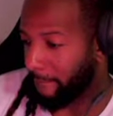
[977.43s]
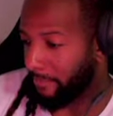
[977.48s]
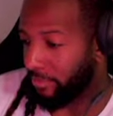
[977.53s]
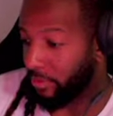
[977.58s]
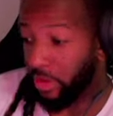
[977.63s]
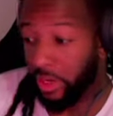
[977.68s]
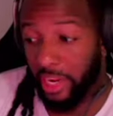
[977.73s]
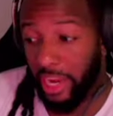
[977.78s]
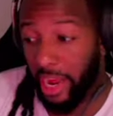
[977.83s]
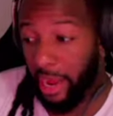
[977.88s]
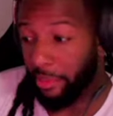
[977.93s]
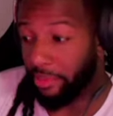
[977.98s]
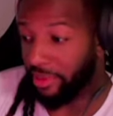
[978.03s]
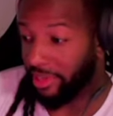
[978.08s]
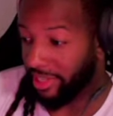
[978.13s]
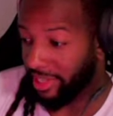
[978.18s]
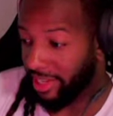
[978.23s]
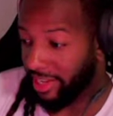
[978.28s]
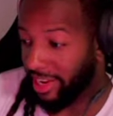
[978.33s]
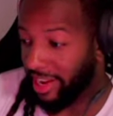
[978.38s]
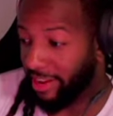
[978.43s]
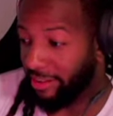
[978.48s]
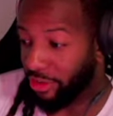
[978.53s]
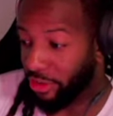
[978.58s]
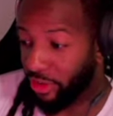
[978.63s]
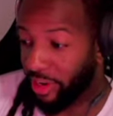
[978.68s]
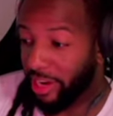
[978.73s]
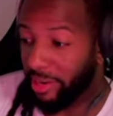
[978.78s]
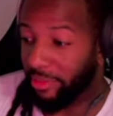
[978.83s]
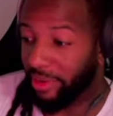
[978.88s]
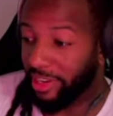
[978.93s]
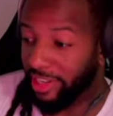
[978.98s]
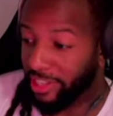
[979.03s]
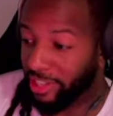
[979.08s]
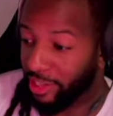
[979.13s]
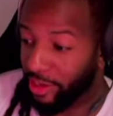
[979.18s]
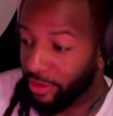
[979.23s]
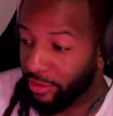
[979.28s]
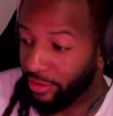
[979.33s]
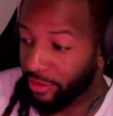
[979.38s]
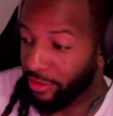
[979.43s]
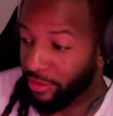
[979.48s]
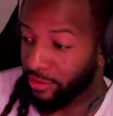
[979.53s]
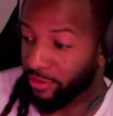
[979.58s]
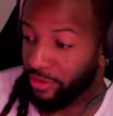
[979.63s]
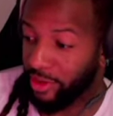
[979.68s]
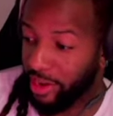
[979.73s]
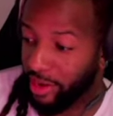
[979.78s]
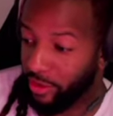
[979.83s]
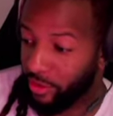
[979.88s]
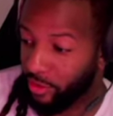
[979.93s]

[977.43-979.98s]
To compensate, I trained myself to fight